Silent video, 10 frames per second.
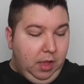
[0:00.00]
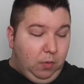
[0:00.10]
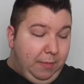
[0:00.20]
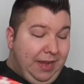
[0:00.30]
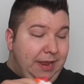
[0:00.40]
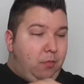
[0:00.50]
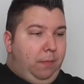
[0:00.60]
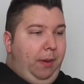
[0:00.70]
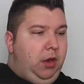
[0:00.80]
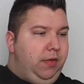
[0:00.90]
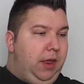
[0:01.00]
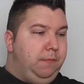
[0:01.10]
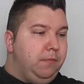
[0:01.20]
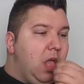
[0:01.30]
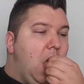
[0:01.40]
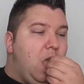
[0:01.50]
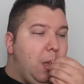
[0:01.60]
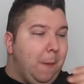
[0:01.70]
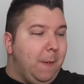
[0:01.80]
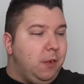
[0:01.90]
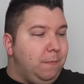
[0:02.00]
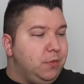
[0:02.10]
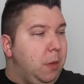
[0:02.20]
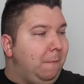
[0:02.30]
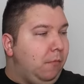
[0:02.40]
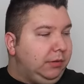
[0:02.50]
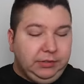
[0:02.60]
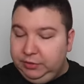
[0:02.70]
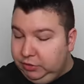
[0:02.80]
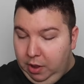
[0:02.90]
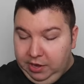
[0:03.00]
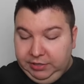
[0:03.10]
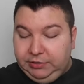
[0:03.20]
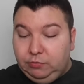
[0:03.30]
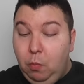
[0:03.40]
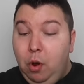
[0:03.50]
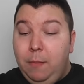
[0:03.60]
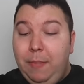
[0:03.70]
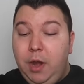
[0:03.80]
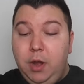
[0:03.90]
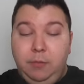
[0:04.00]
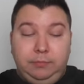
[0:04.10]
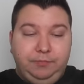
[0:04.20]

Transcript: We might need more butter then. Always. More butter.